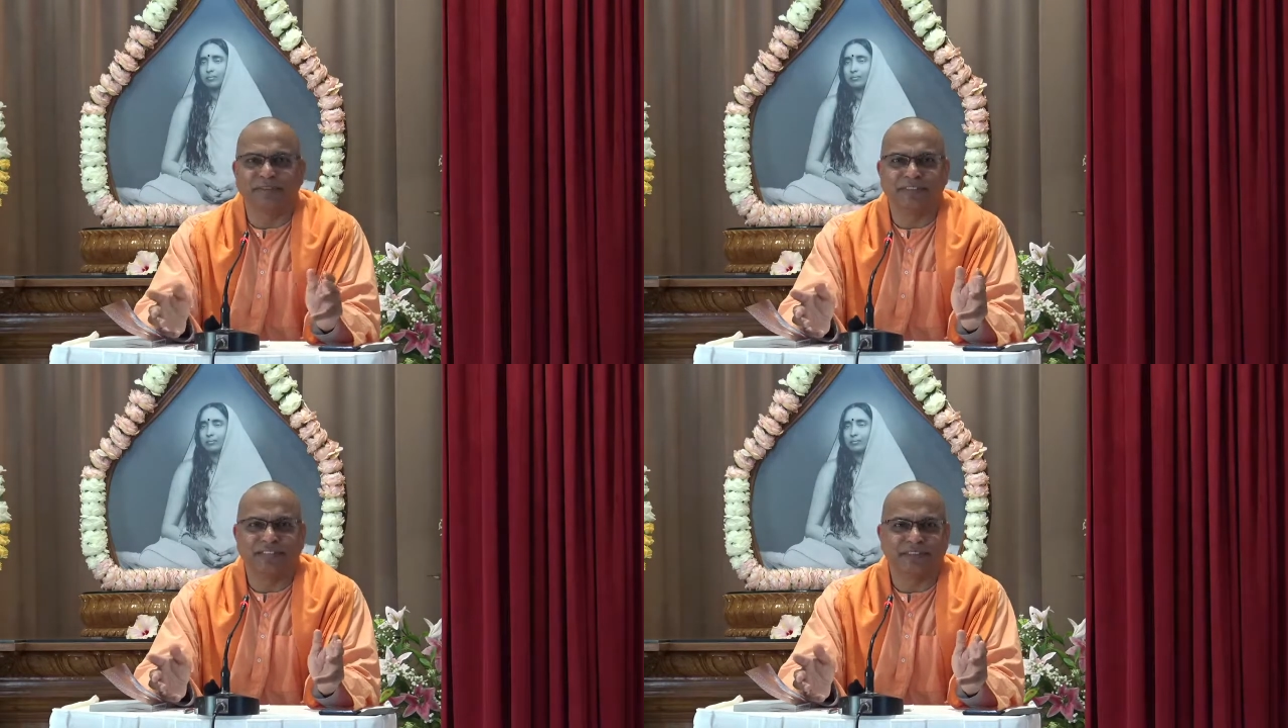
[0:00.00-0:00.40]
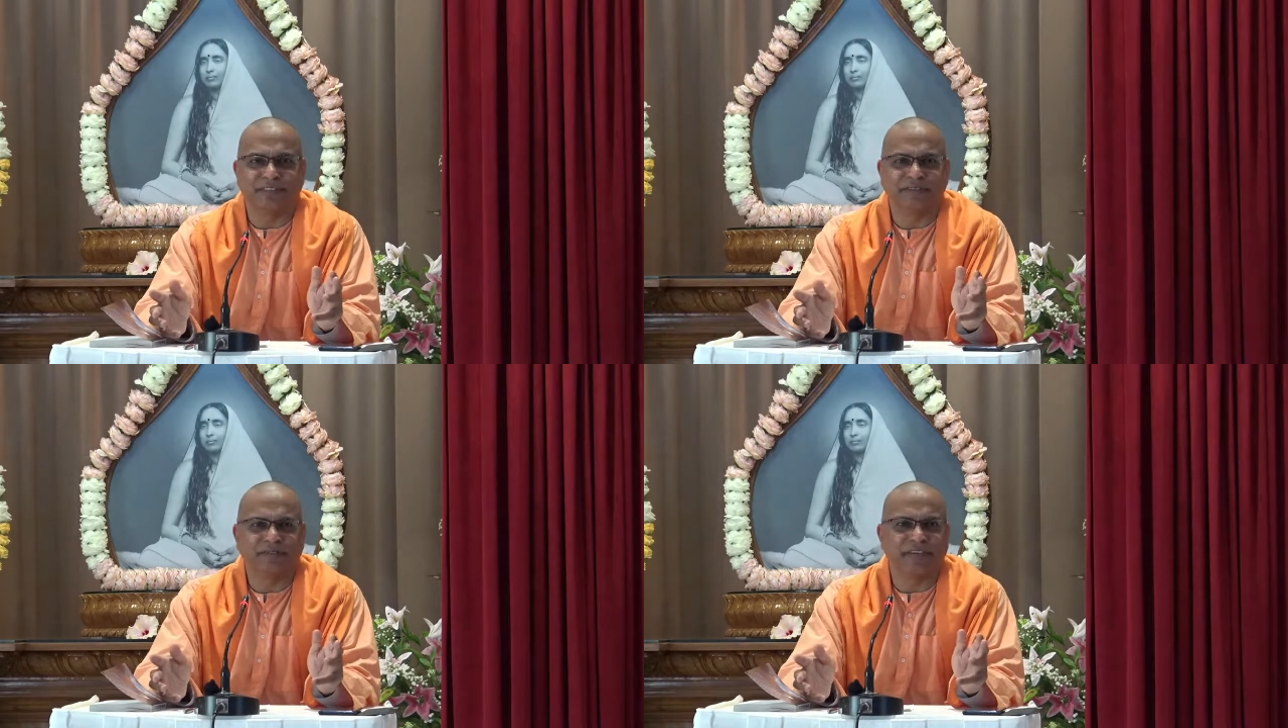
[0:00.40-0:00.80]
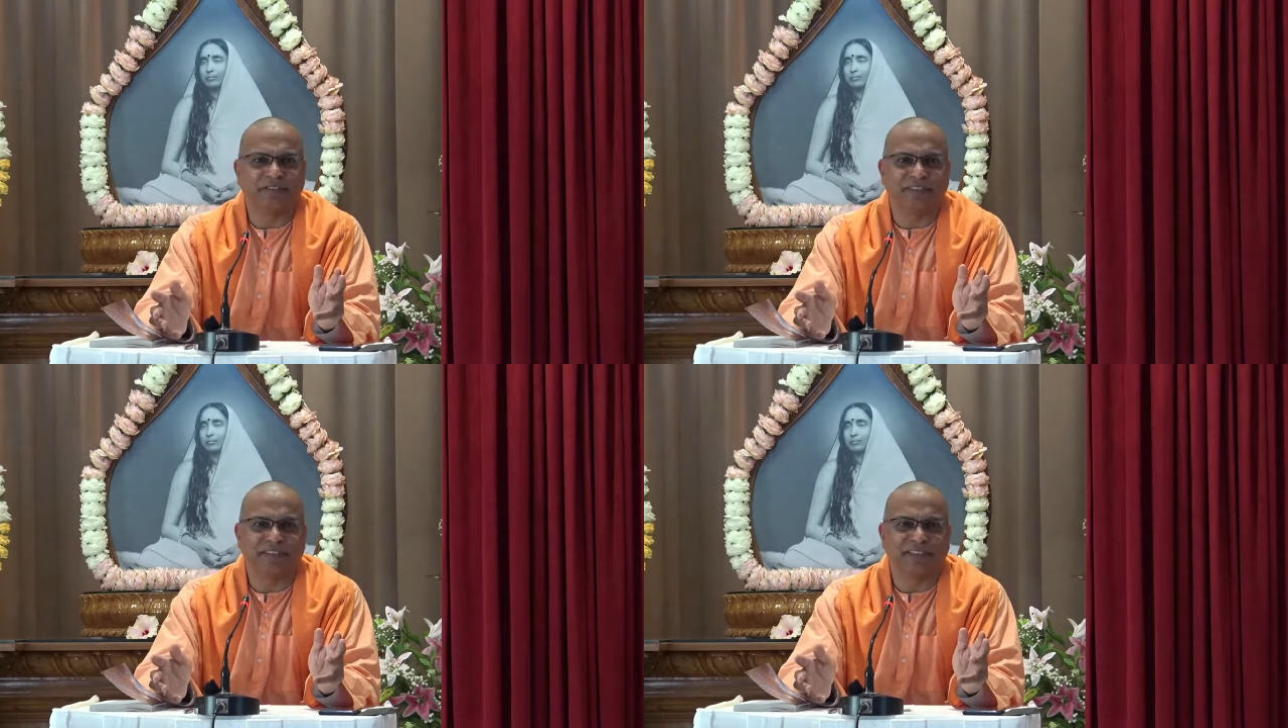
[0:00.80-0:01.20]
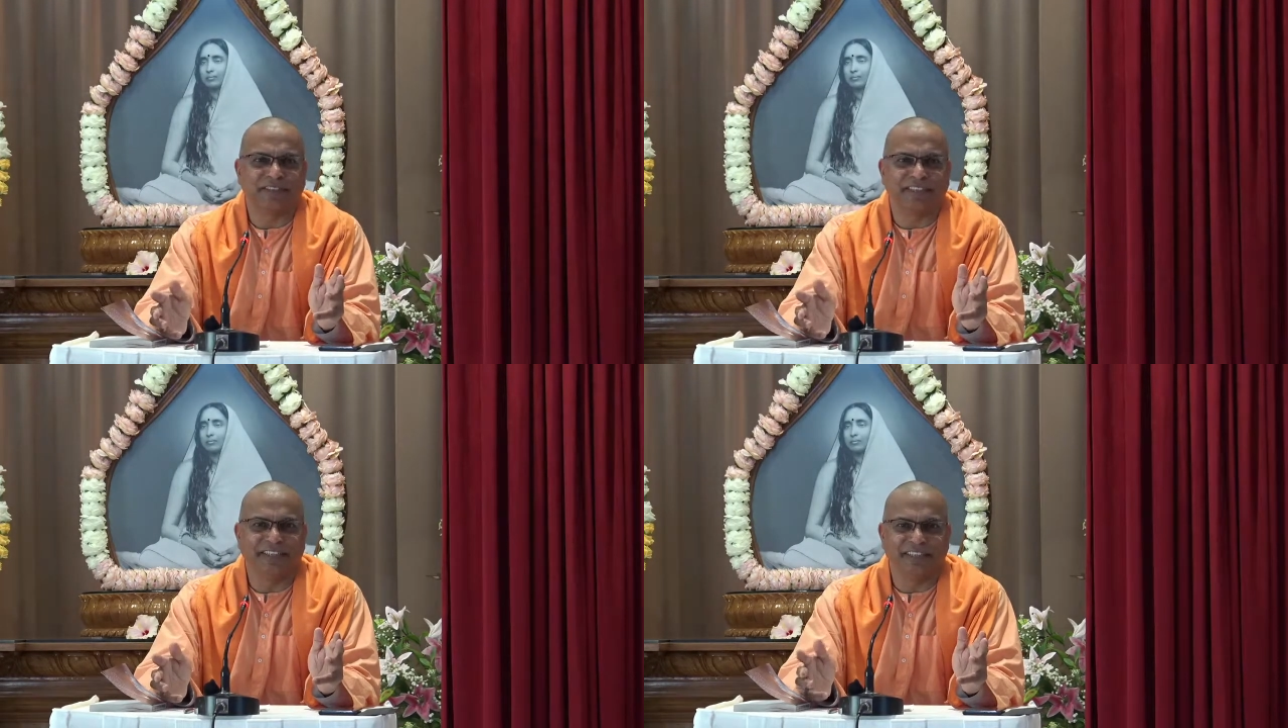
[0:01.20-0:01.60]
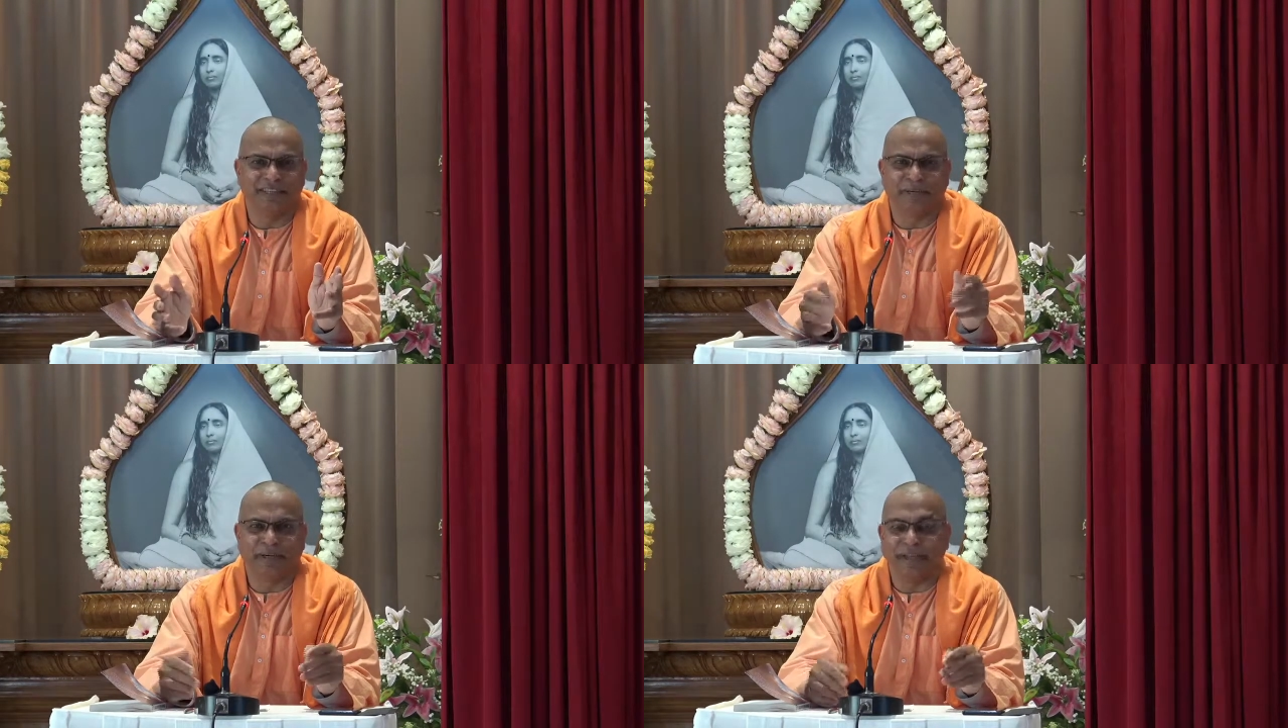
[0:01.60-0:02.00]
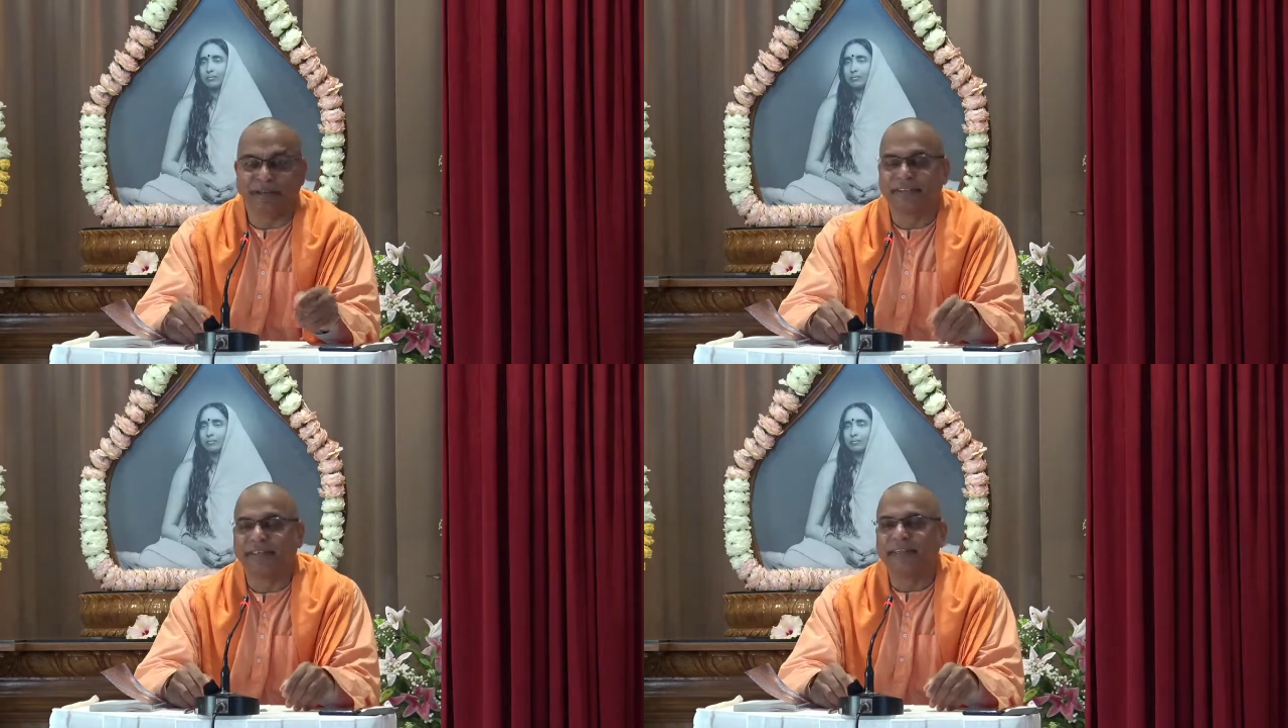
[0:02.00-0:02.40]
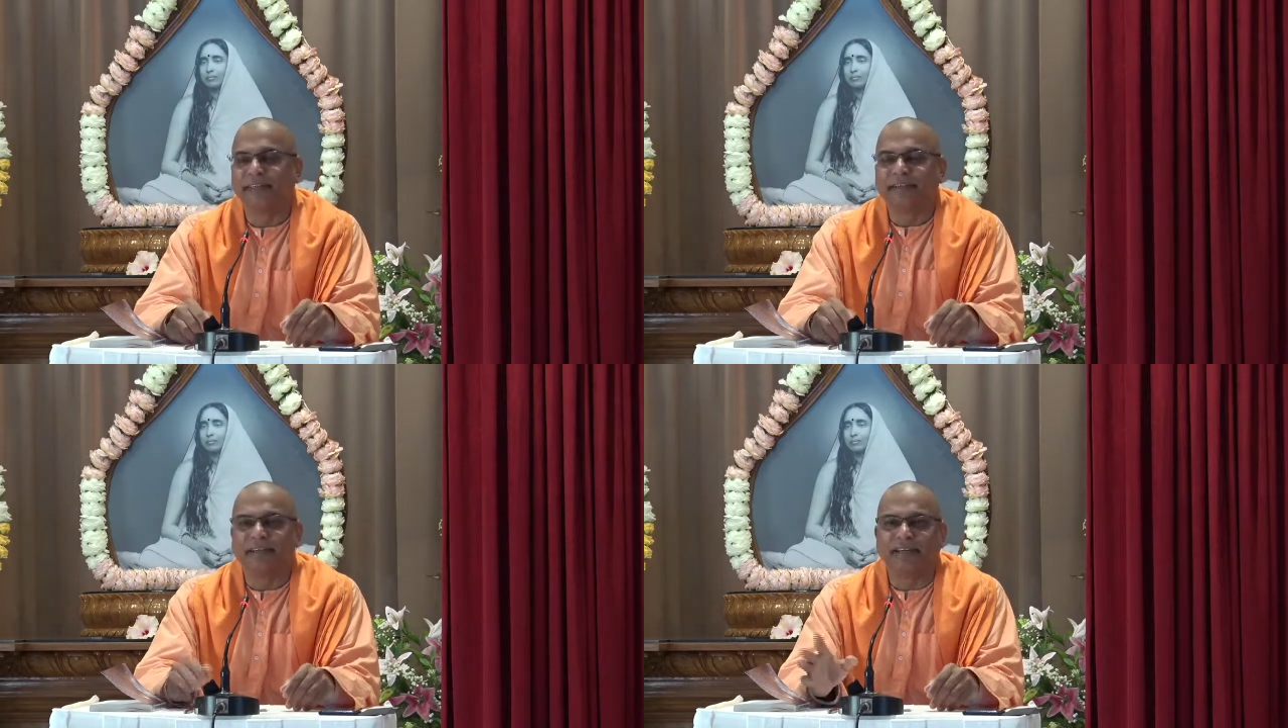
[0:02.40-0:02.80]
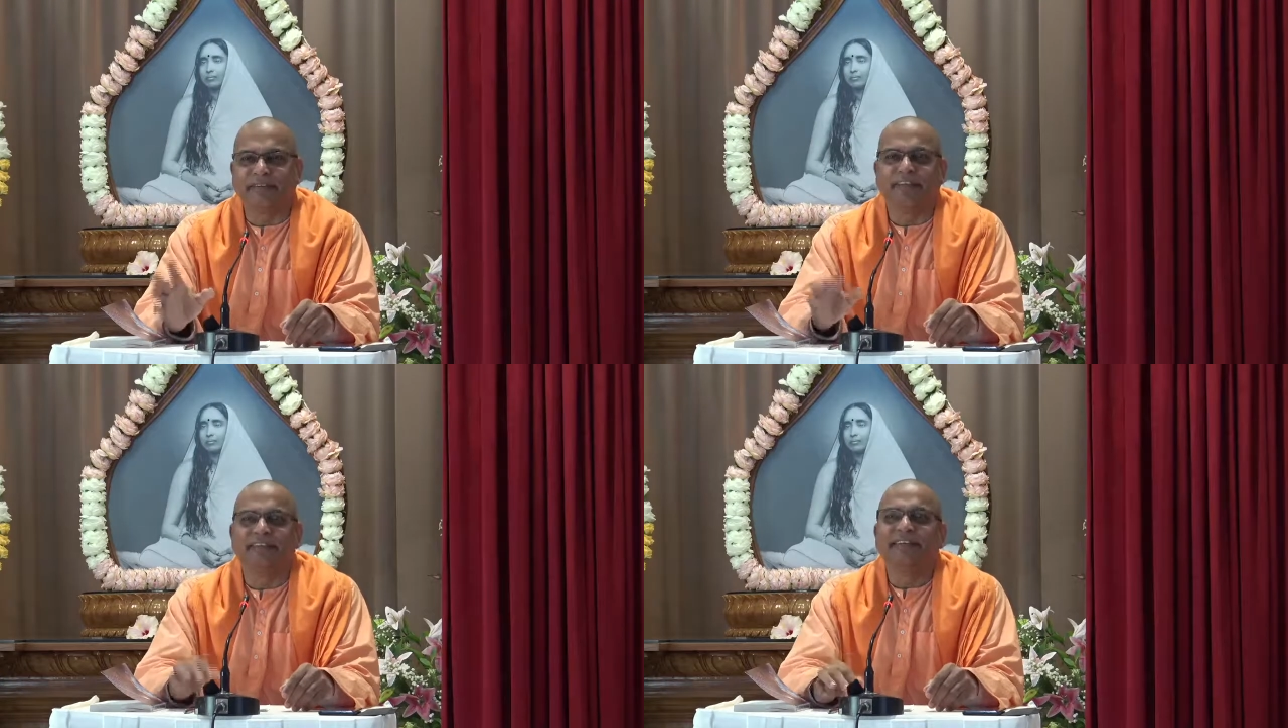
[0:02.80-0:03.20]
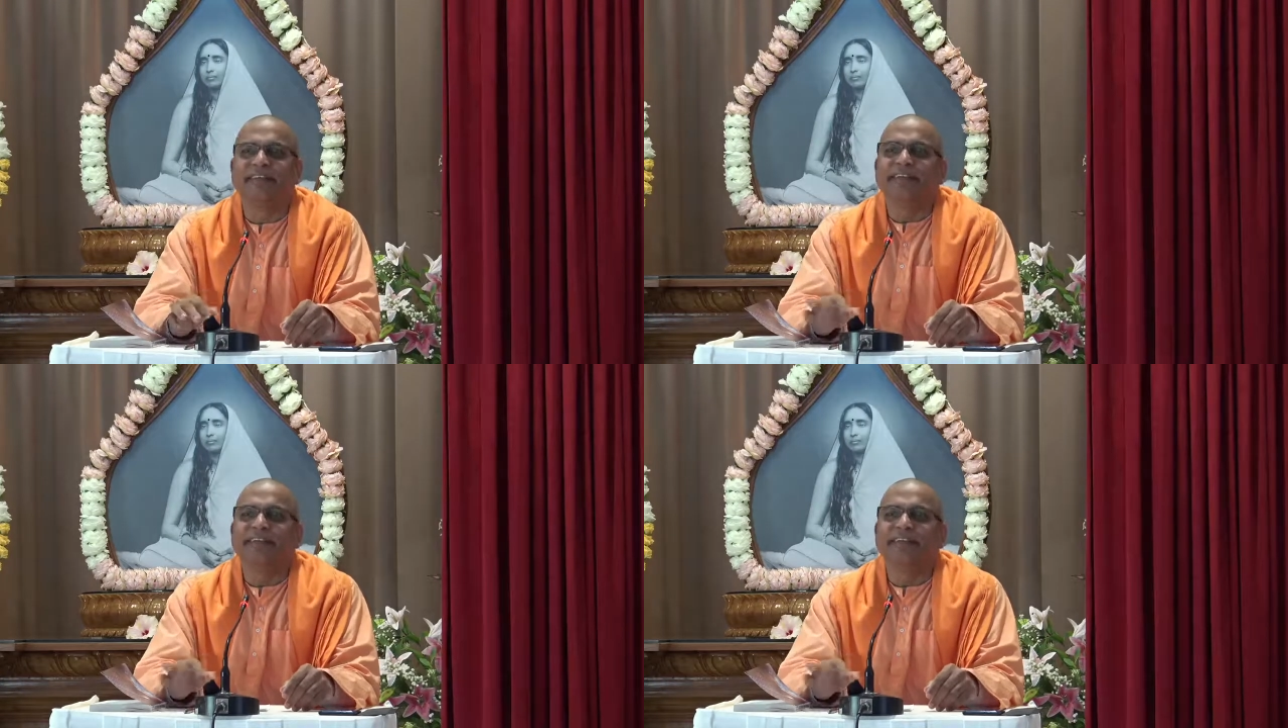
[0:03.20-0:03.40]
maybe 600 liters per day. Anyway,